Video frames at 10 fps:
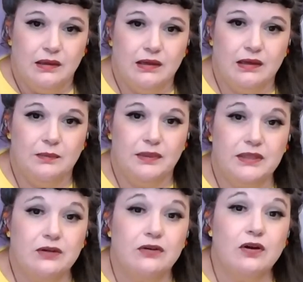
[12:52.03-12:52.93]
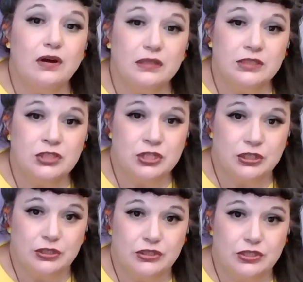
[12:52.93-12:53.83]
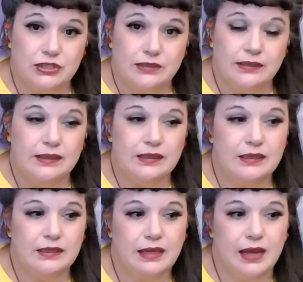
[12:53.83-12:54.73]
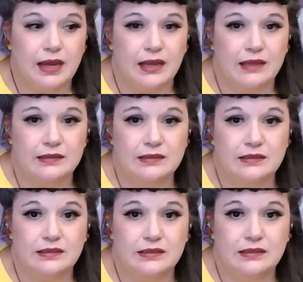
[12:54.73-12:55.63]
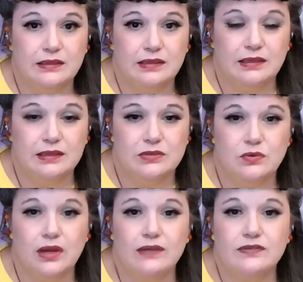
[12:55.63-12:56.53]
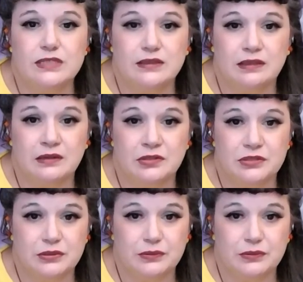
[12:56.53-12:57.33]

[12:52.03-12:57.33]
But they're all in church, and his wife's in there too.